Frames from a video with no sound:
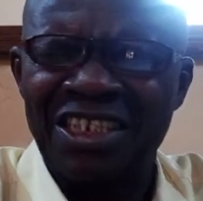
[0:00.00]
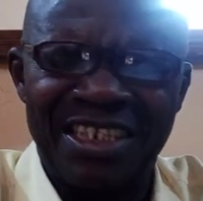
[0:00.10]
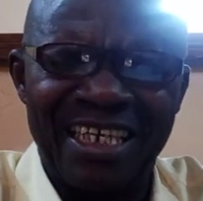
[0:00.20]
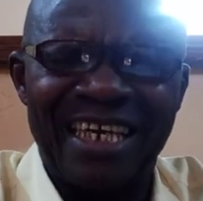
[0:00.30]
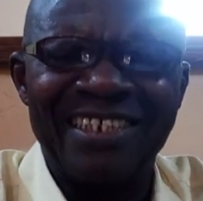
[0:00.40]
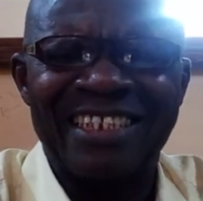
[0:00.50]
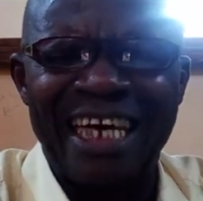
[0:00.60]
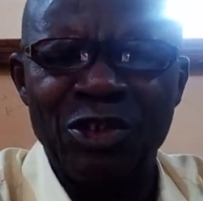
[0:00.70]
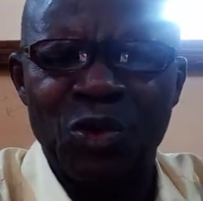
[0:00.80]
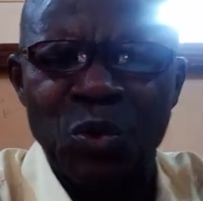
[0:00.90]
teachers
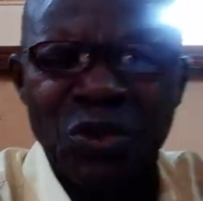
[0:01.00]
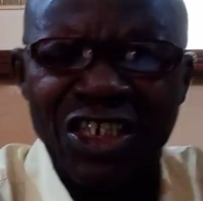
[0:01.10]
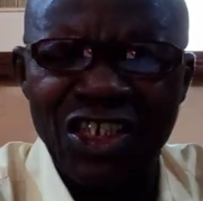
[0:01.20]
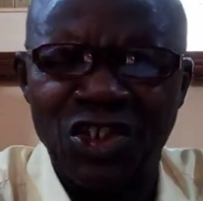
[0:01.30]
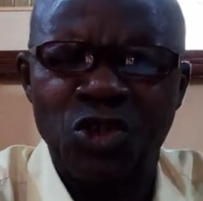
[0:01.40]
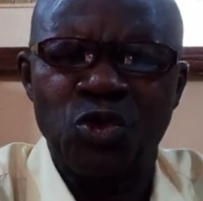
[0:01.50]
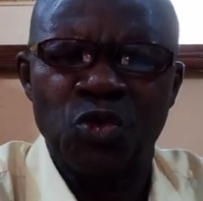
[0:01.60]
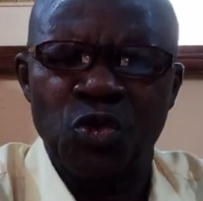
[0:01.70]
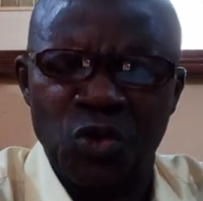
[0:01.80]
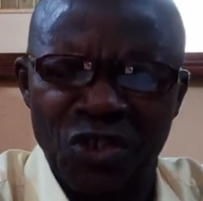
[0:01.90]
tend to teach
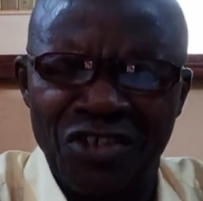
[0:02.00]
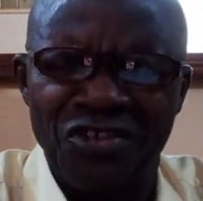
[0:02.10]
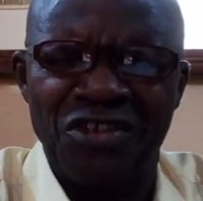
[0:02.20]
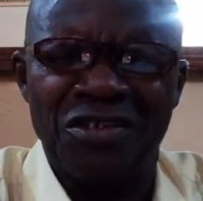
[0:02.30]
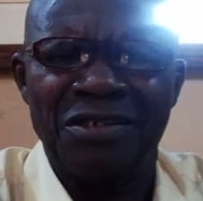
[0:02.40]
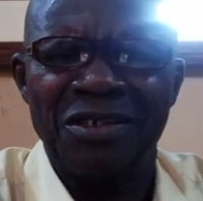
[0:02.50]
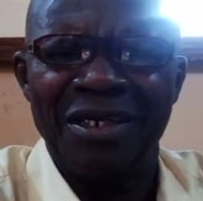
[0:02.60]
students,